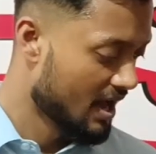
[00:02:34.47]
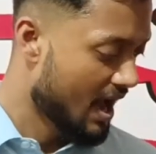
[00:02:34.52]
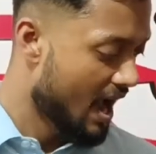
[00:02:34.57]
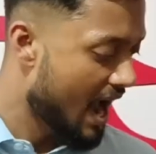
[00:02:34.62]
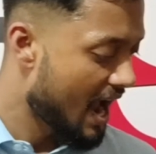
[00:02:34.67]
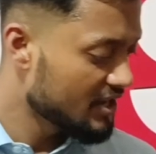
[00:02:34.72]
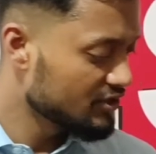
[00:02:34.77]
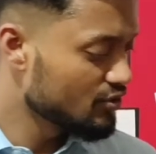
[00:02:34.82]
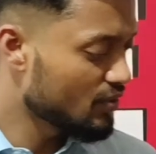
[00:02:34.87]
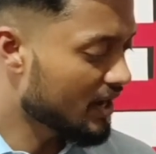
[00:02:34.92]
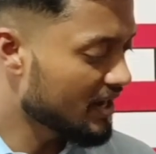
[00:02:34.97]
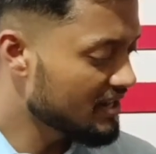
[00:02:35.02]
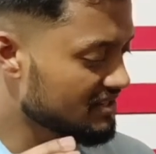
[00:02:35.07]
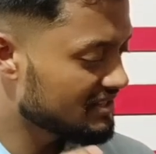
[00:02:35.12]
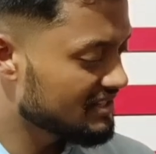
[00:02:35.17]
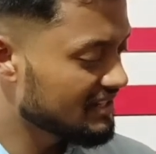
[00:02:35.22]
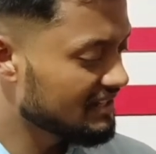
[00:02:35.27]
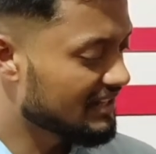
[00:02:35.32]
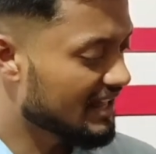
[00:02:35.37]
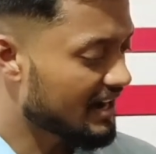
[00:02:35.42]
As you can
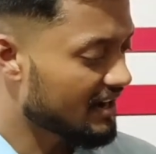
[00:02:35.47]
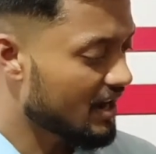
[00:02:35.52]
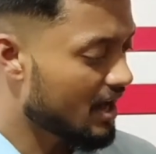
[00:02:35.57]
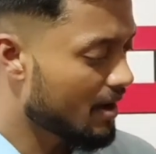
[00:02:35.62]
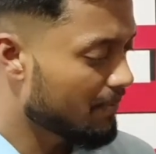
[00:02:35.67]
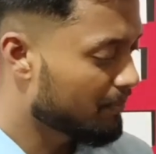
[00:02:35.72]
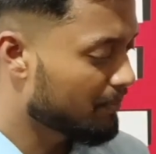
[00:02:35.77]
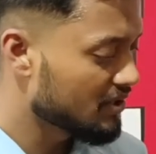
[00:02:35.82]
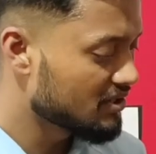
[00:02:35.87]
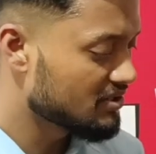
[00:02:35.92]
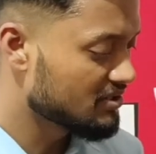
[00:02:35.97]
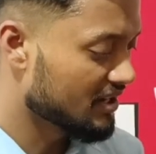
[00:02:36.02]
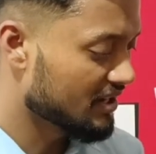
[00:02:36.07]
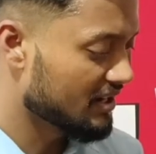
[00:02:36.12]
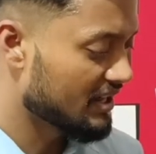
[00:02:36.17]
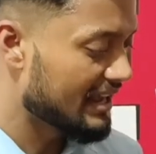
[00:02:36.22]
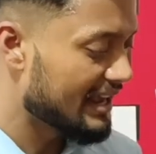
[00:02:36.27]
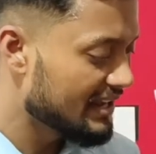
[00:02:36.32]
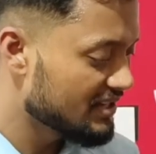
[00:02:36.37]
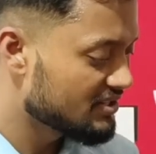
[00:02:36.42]
see that a prisoner
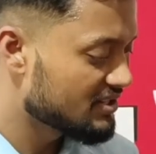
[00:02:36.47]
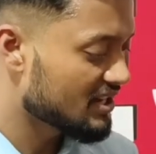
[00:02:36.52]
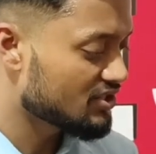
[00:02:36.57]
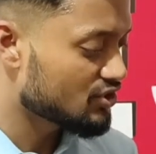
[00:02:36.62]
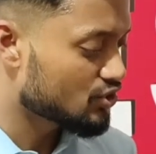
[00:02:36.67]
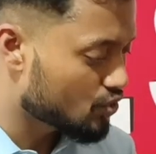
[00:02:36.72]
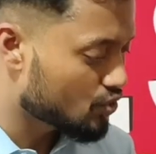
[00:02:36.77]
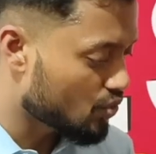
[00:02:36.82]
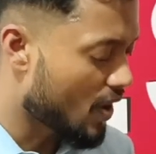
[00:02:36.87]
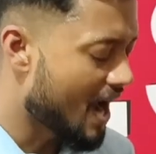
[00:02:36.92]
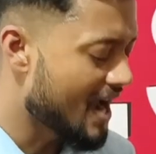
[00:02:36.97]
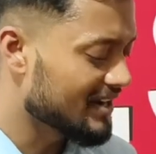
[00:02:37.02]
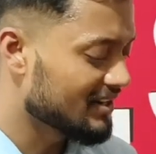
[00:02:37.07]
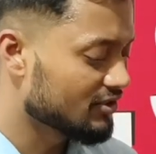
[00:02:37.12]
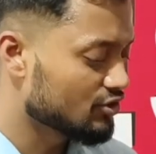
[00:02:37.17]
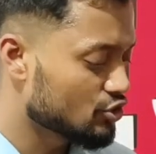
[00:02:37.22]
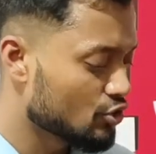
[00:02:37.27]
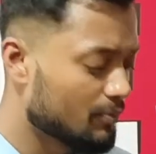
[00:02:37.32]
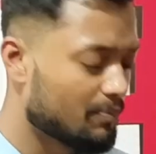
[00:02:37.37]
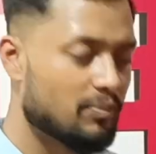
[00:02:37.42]
is just
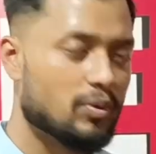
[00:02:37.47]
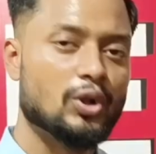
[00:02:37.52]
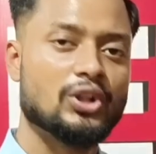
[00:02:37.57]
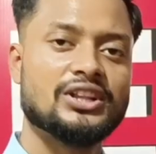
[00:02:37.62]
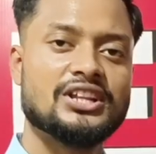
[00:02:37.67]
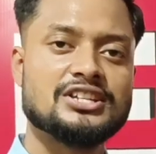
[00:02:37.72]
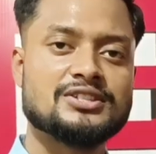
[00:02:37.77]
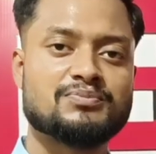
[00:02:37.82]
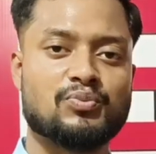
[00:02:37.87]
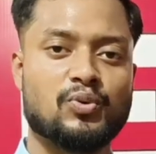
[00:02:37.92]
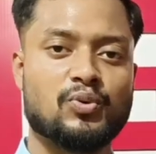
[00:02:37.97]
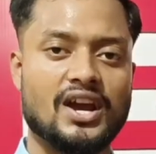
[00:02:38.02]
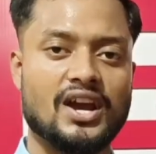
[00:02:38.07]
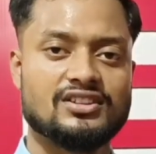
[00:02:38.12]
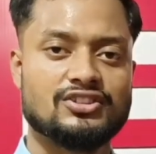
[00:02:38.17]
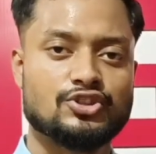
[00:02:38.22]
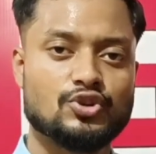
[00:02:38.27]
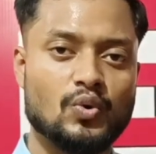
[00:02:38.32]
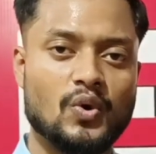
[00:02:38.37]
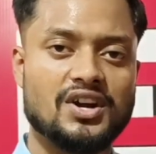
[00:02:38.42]
trying to pull this
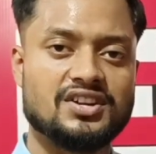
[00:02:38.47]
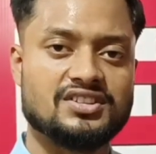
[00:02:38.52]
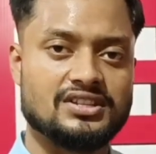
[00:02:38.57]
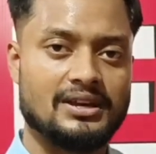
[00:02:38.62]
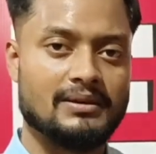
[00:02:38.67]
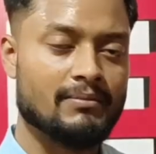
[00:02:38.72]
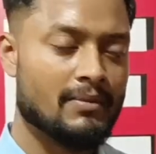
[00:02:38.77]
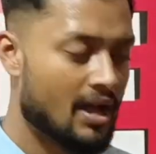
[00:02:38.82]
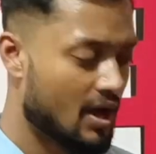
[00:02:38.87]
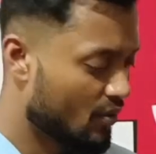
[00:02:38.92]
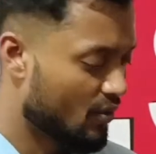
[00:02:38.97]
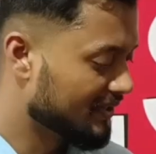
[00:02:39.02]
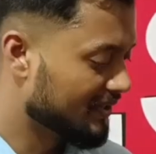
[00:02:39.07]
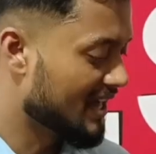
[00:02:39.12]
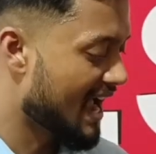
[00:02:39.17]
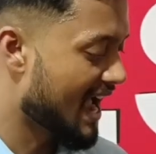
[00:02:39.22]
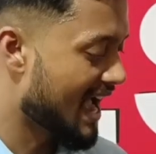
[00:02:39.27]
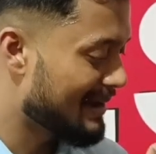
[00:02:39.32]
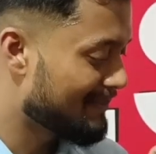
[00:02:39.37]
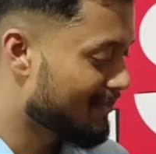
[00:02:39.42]
thread towards him with the
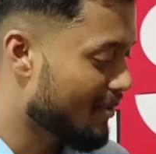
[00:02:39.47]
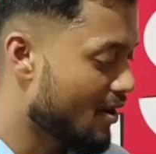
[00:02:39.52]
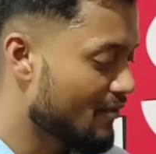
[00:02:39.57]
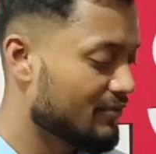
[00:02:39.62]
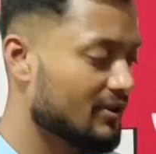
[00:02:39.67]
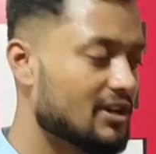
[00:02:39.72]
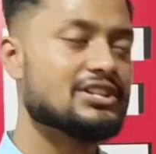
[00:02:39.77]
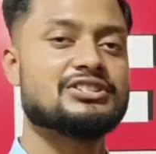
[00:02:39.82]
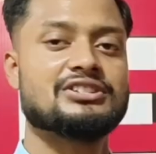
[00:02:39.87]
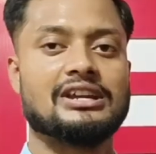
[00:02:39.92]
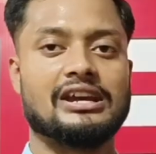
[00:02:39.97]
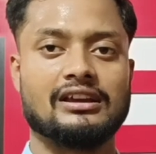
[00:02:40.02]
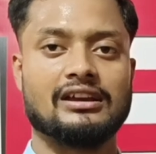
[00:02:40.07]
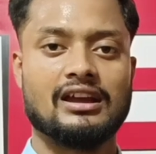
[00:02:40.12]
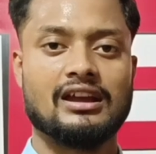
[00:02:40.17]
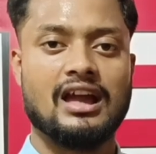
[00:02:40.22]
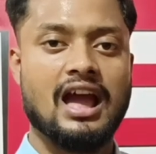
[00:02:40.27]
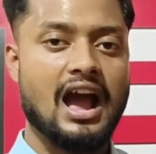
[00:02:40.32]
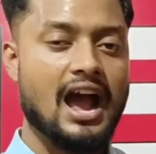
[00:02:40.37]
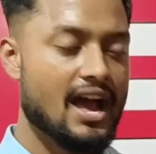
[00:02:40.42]
help of stick
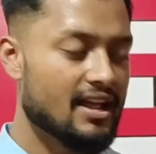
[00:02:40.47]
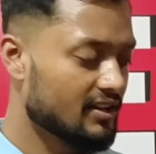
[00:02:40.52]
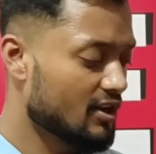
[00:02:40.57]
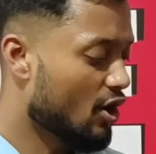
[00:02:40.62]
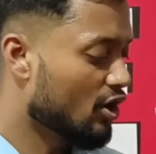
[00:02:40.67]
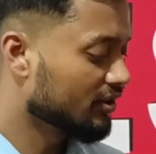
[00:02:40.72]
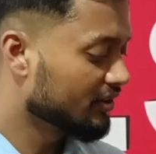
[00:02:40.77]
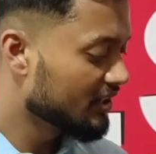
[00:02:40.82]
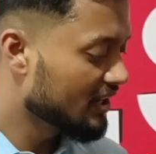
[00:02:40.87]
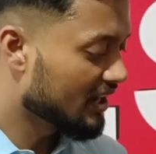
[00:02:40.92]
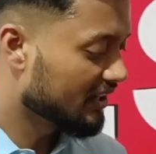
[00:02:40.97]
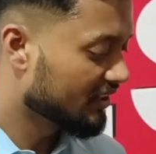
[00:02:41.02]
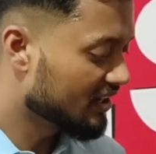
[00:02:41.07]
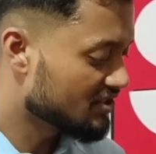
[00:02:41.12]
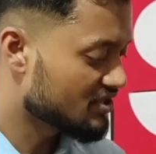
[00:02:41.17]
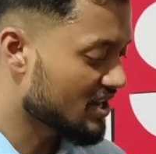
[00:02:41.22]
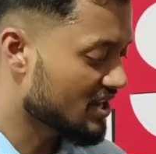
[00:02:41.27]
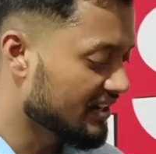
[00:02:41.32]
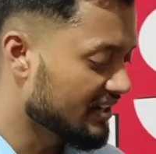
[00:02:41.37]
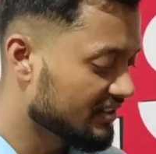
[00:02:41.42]
and on the other
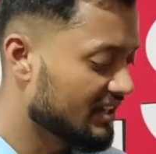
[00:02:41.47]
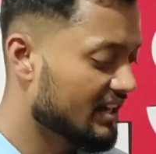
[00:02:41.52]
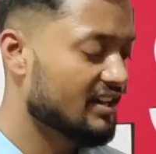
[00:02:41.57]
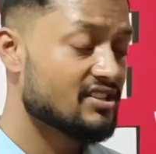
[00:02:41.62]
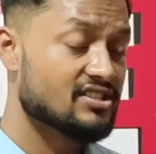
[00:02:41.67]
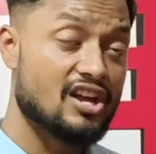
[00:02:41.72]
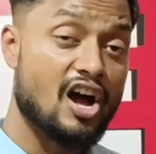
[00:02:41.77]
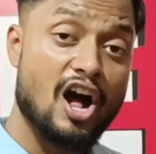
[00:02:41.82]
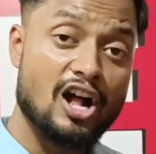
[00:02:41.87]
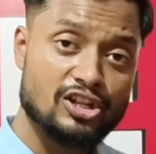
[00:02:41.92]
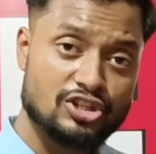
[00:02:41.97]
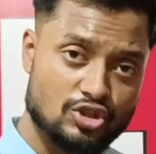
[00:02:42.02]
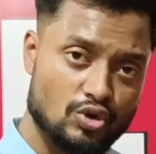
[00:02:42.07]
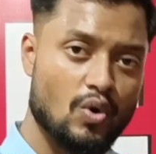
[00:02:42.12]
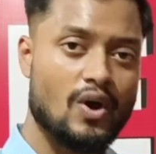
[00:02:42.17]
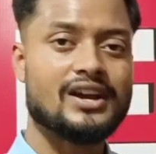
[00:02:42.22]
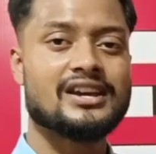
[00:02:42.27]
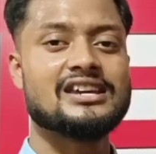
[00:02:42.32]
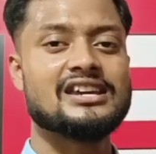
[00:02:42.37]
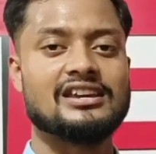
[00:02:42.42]
side there is also
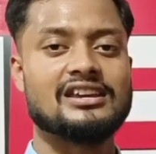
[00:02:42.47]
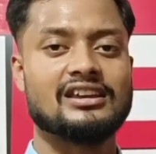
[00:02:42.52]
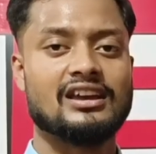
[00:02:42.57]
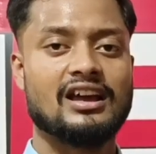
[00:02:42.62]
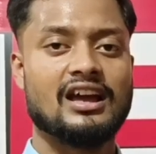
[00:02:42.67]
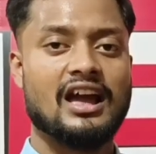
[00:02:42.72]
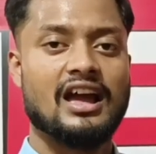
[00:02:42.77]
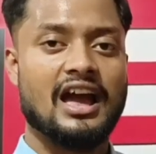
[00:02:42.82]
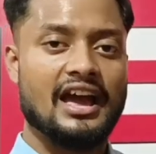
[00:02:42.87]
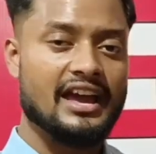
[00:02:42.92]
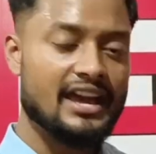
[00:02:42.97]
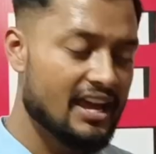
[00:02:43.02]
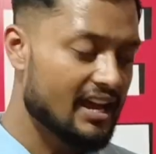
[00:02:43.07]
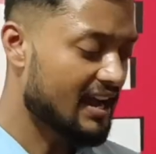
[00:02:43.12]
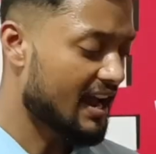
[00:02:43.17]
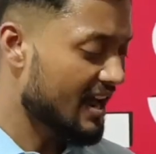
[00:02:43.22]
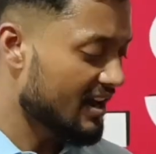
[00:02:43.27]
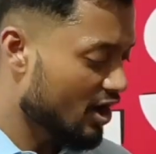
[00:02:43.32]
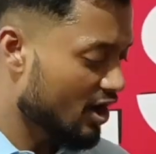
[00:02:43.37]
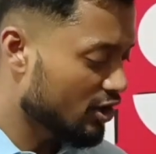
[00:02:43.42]
a key he
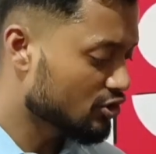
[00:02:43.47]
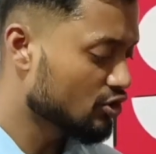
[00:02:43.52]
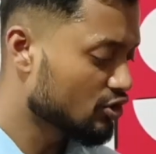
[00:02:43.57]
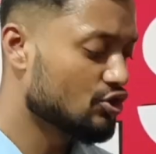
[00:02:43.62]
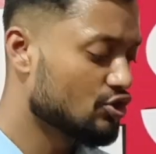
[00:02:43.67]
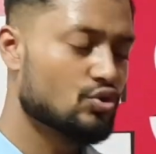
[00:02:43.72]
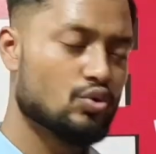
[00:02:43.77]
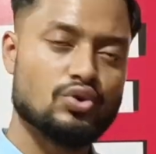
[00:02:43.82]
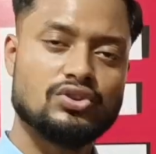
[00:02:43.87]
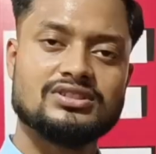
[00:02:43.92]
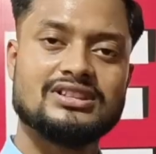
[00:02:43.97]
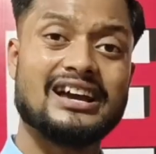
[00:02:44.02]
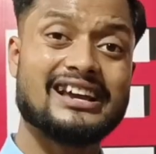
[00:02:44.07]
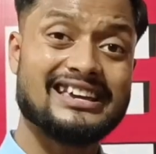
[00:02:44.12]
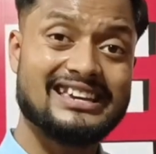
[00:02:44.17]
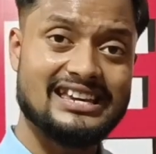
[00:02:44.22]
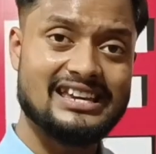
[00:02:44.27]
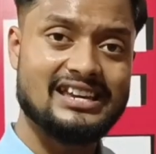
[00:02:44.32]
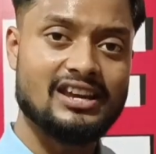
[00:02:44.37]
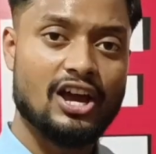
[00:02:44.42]
can also choose the
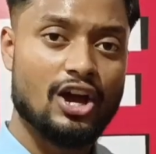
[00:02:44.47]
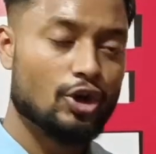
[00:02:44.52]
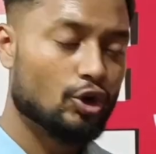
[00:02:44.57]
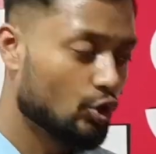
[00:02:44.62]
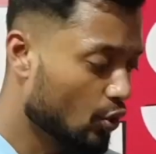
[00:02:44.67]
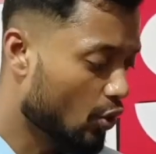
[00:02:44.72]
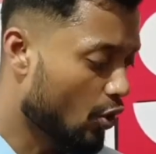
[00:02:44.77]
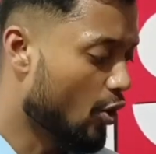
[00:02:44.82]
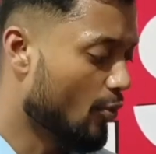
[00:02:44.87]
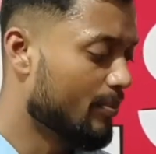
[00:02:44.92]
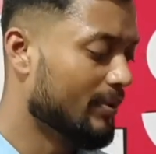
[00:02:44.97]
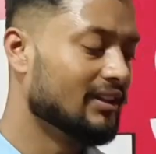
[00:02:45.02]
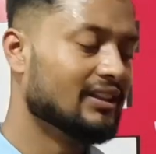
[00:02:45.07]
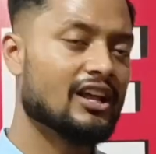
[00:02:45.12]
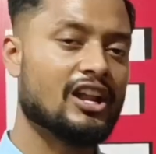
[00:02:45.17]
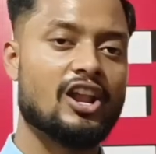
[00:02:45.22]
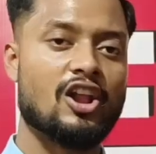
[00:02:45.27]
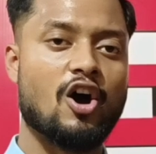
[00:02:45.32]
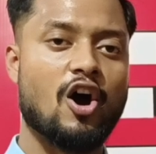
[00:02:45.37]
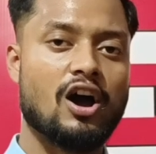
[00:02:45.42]
key to open the
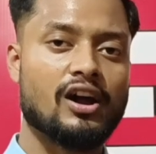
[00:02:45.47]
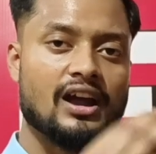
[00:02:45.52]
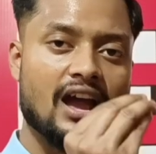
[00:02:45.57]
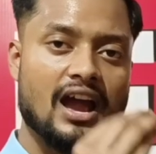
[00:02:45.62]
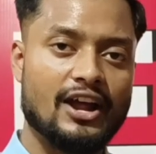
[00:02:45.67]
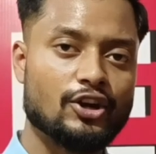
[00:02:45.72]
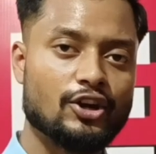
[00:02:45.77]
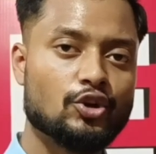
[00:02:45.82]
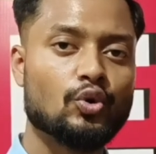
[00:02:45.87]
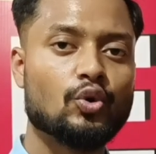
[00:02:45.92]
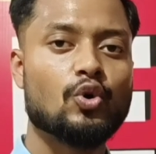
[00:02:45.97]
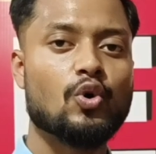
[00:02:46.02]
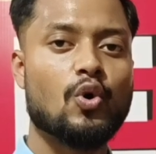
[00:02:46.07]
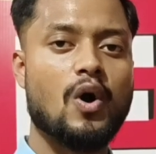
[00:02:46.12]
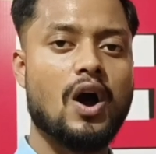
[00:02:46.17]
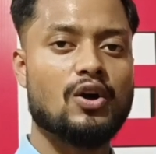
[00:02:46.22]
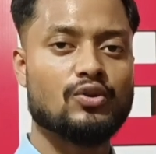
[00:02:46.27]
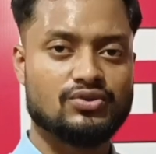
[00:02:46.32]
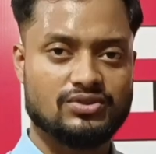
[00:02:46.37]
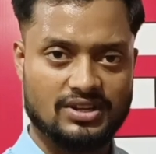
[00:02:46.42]
lock and to go
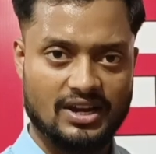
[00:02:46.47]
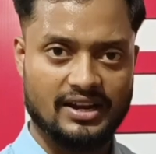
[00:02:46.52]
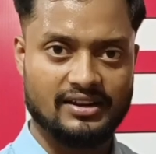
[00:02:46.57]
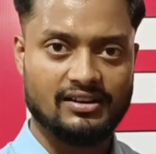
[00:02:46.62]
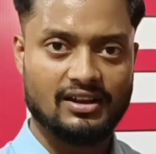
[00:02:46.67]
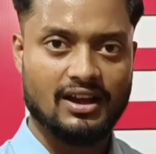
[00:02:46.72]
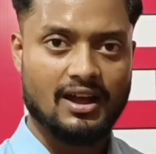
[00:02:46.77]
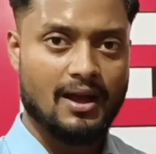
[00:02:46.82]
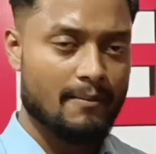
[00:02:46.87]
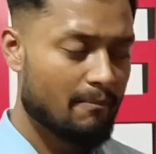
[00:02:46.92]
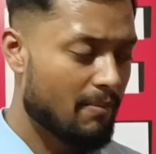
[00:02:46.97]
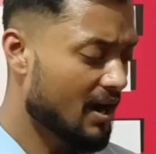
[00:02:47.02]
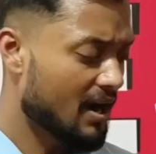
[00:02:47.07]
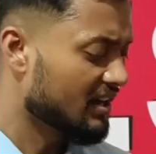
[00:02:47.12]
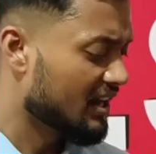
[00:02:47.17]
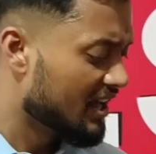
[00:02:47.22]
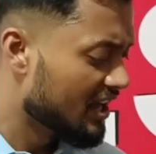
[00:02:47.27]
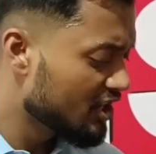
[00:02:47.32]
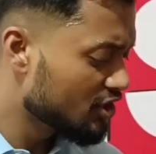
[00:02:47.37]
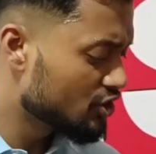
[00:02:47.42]
outside
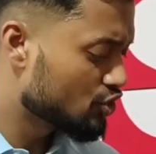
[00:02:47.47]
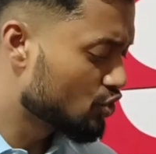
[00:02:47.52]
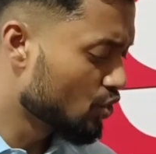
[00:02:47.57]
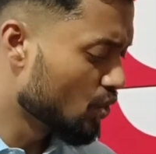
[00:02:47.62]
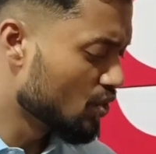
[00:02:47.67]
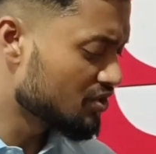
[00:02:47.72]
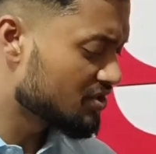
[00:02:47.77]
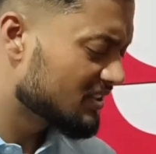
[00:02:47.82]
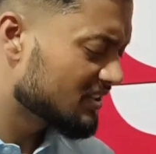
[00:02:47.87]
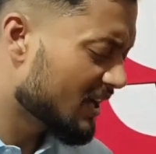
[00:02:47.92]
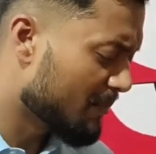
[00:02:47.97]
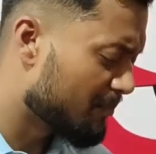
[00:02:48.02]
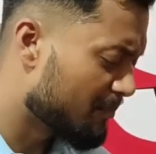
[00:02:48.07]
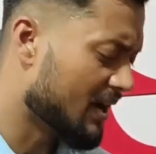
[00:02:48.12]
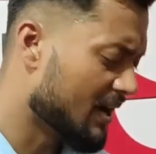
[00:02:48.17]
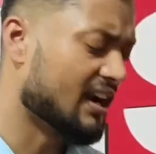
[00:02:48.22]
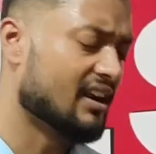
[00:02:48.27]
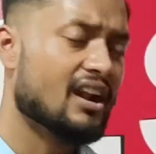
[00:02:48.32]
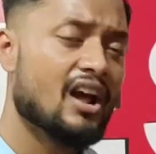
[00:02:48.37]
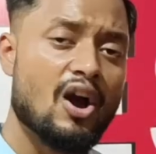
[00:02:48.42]
but he chose the
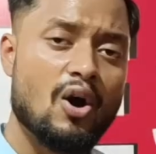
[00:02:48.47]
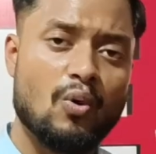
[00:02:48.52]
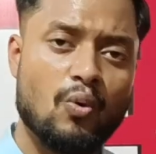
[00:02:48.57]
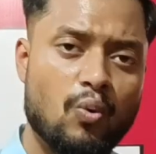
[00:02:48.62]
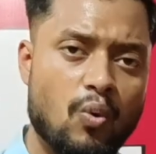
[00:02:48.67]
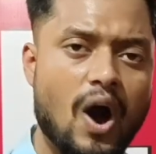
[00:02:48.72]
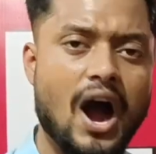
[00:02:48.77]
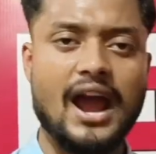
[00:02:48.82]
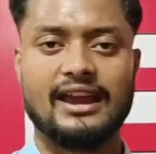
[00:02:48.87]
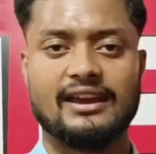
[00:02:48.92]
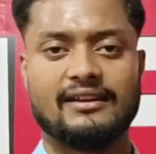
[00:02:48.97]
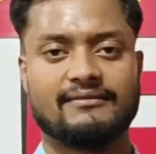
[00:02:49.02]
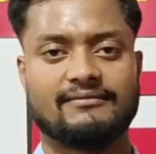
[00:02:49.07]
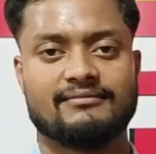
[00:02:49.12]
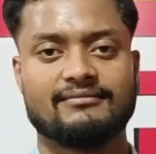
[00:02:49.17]
bread why